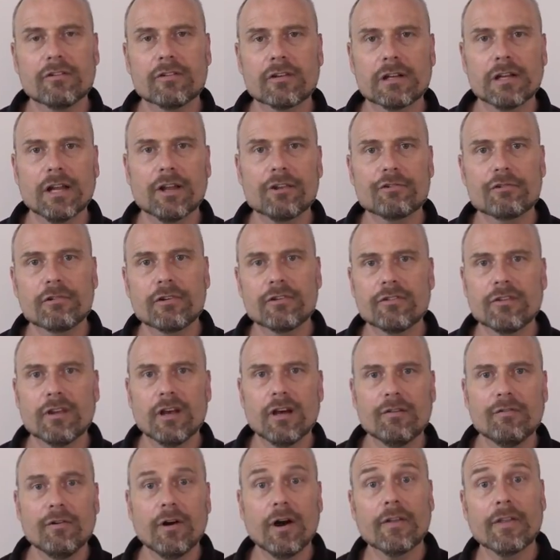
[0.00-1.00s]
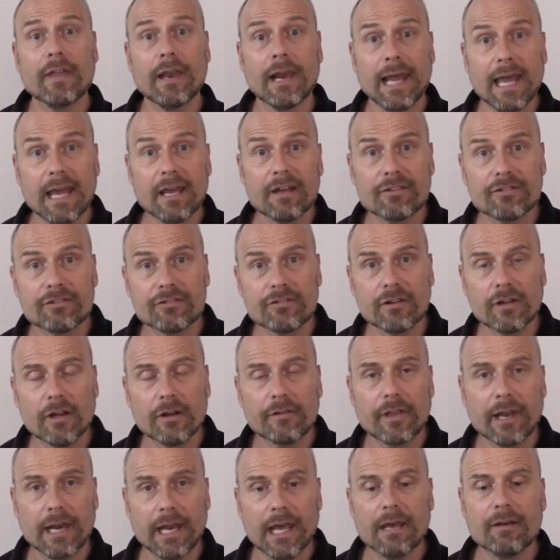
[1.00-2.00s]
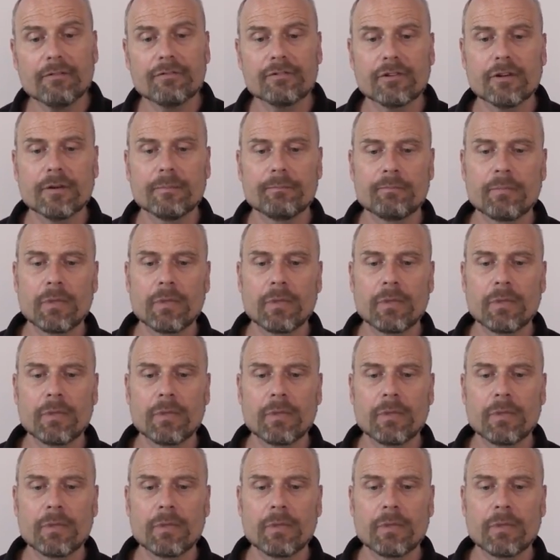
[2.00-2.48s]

to cluster itself on the left,